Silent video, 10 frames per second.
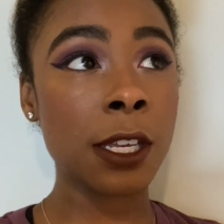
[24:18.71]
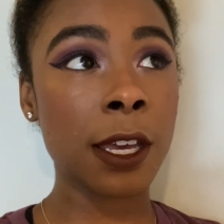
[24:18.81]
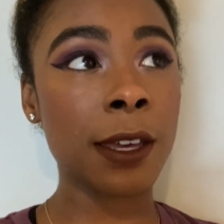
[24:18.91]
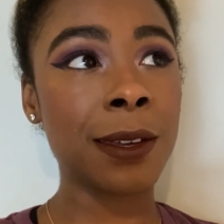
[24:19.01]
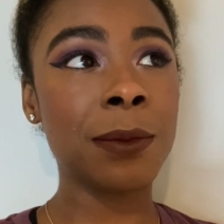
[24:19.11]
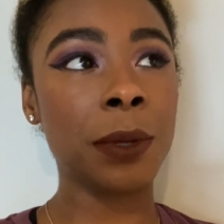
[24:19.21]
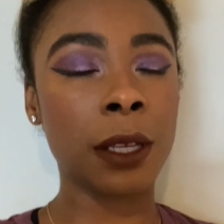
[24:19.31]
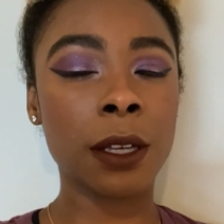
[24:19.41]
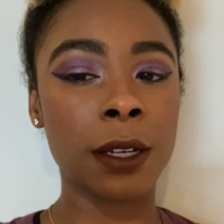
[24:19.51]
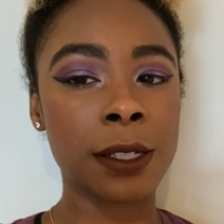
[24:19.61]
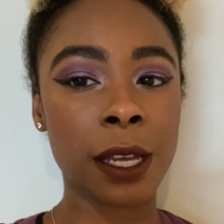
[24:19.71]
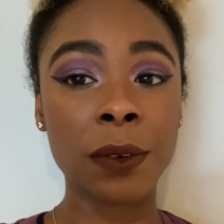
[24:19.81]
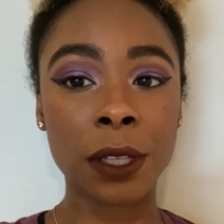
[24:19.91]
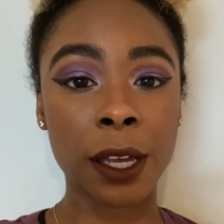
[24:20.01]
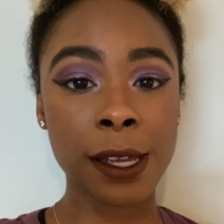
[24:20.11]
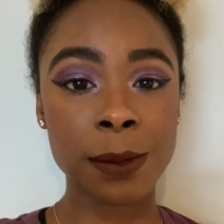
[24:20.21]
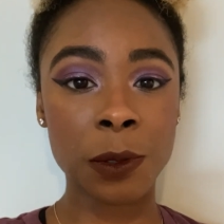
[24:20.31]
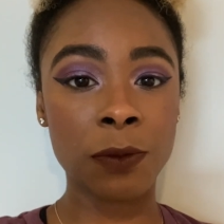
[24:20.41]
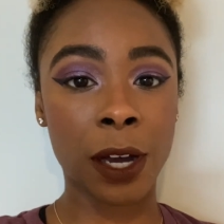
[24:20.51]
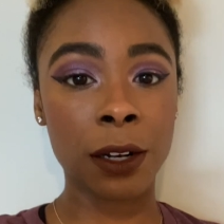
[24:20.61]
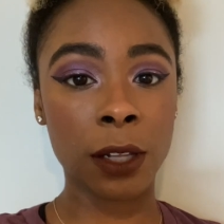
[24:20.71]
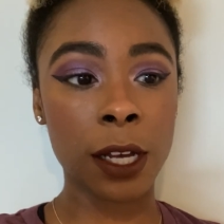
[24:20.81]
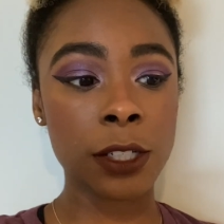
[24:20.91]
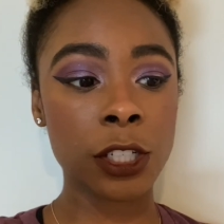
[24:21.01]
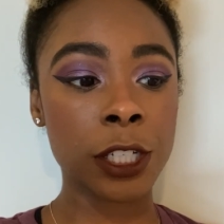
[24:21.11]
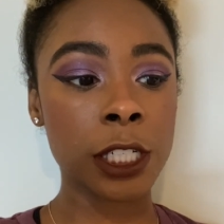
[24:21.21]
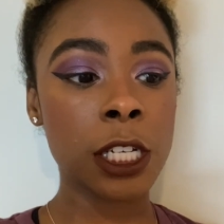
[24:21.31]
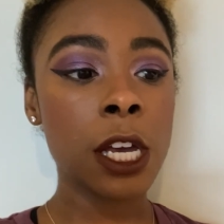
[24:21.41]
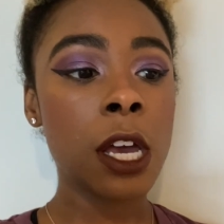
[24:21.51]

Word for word: yet because everything hasn't been finalized yet.